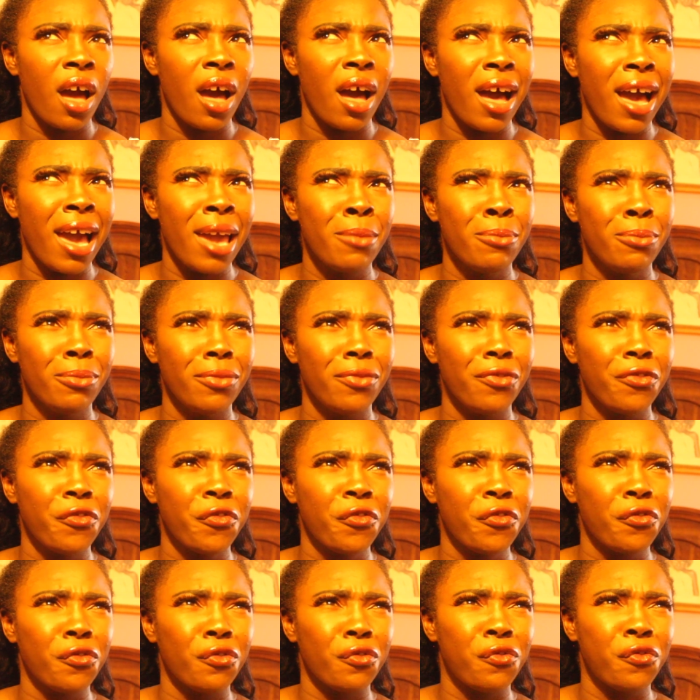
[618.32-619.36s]
I'm
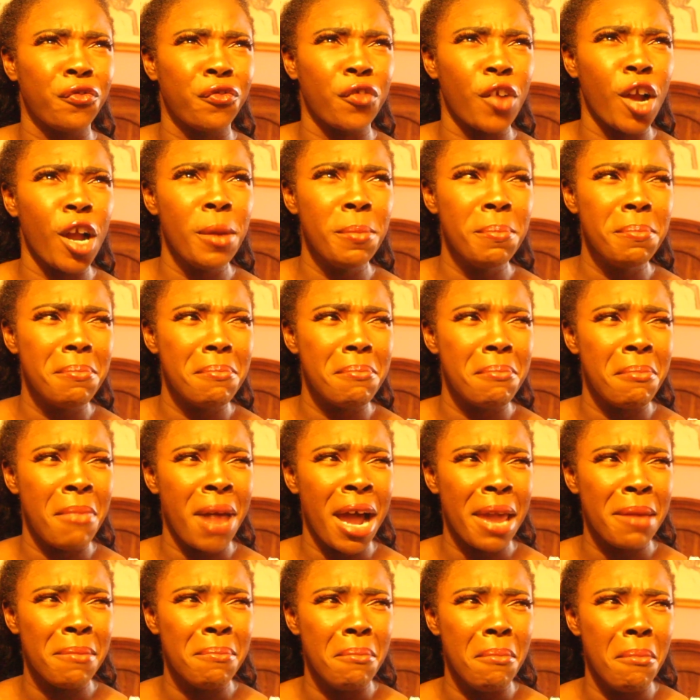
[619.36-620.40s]
from
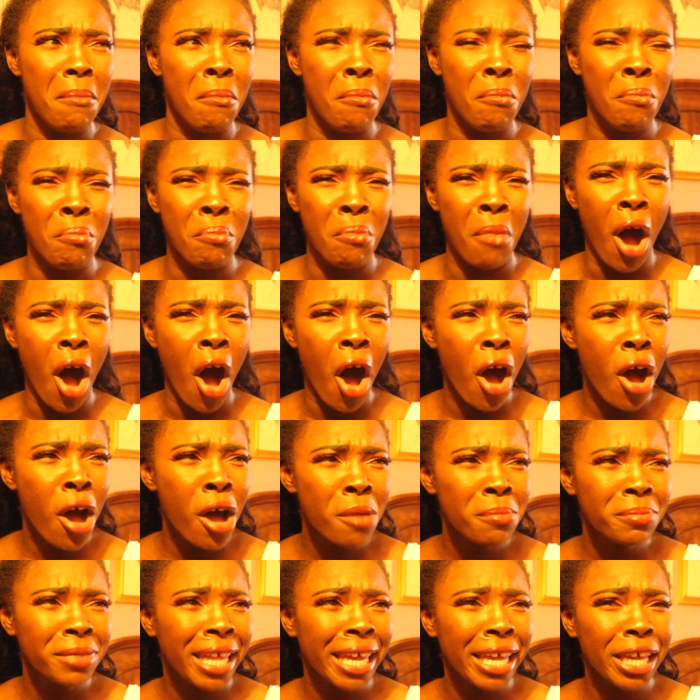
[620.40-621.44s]
my
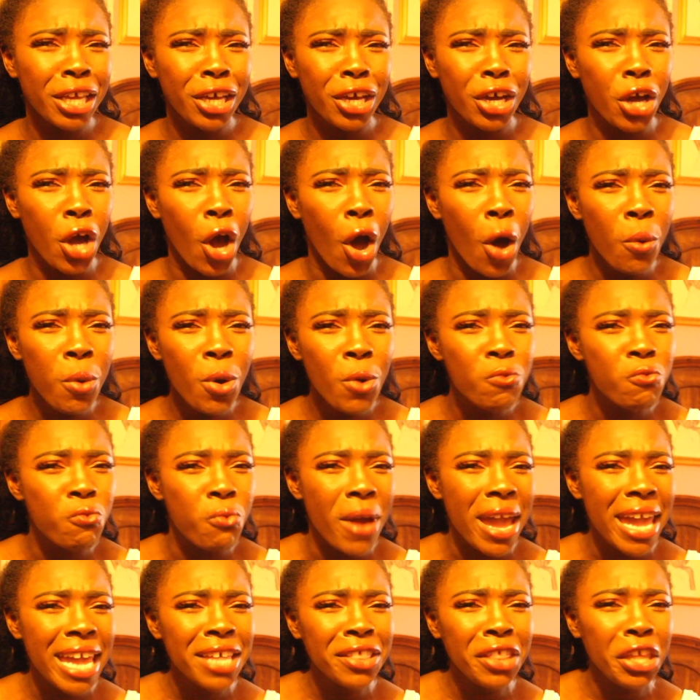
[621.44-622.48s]
mom, like go
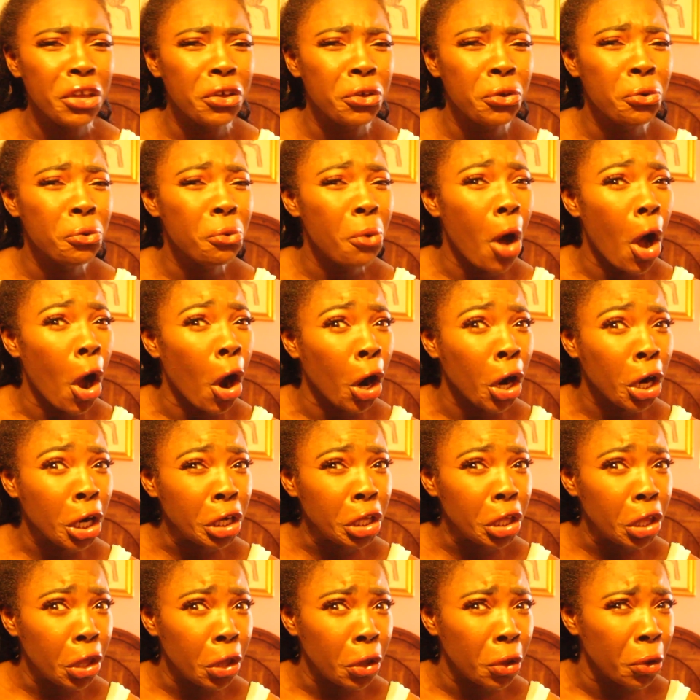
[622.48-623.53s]
away, like who are
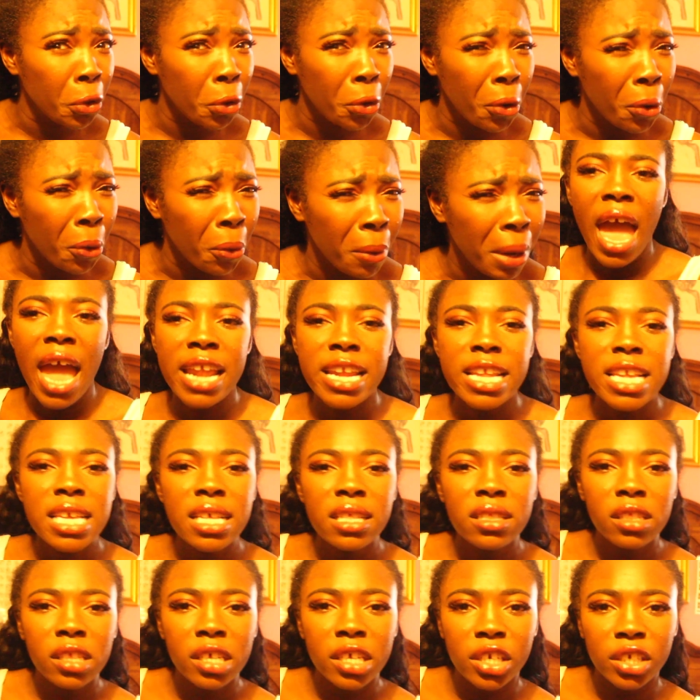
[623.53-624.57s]
you? And he
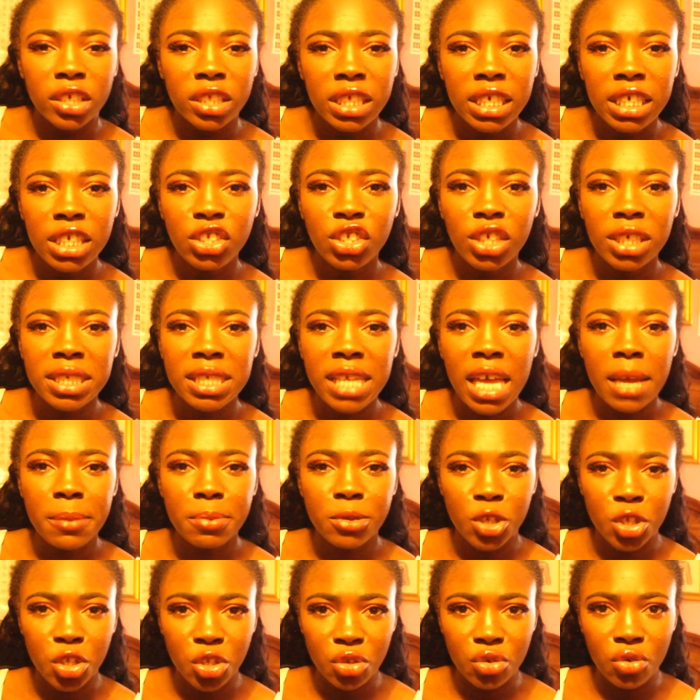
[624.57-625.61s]
literally just kept
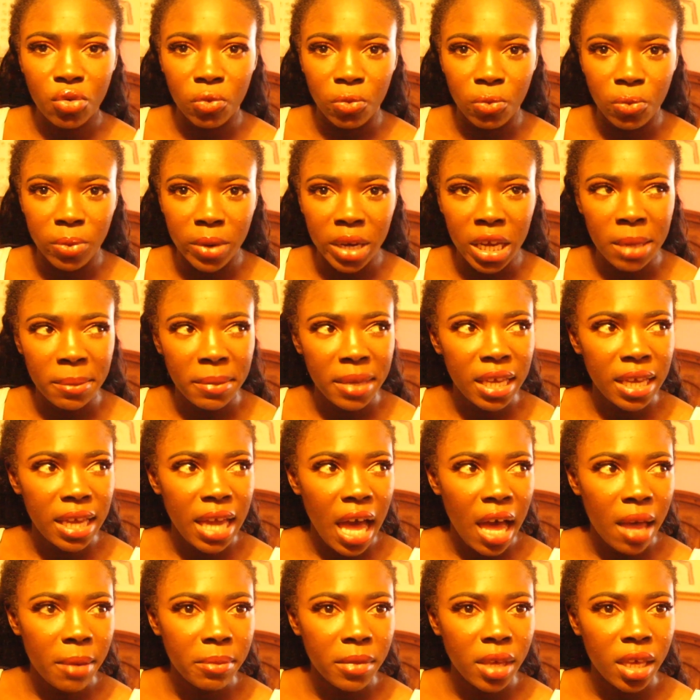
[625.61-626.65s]
screaming
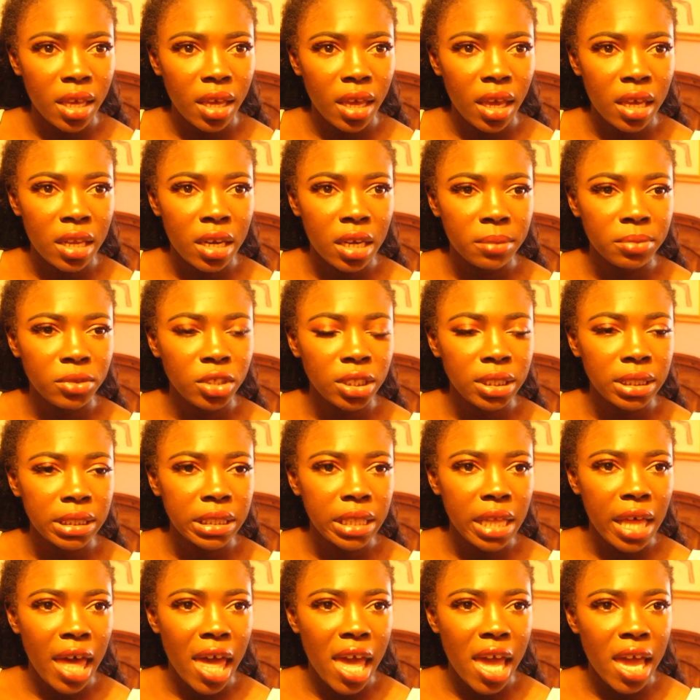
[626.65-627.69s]
at me, and I'm just
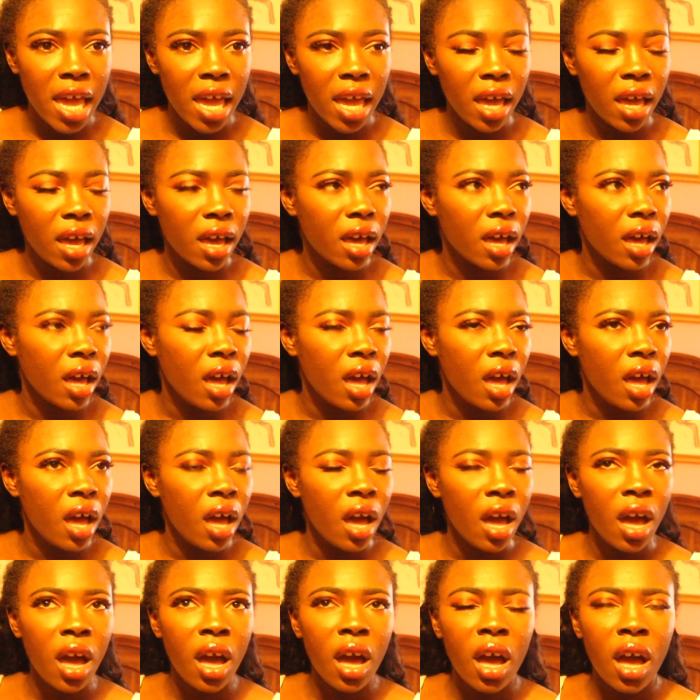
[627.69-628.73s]
like,
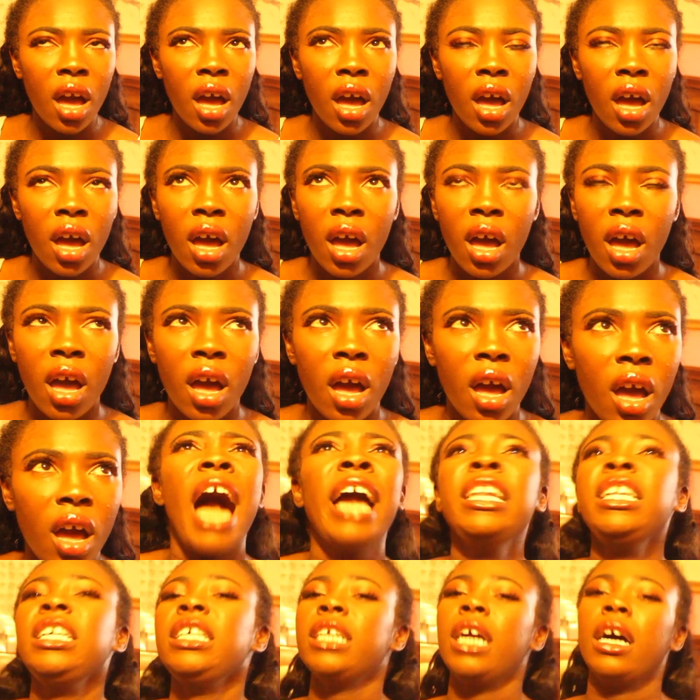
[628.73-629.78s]

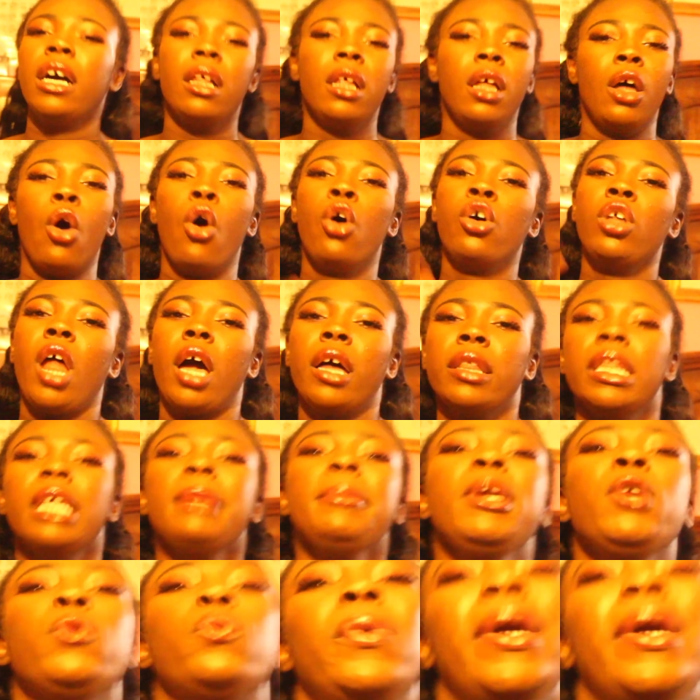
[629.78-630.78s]
I need to, hold on, let me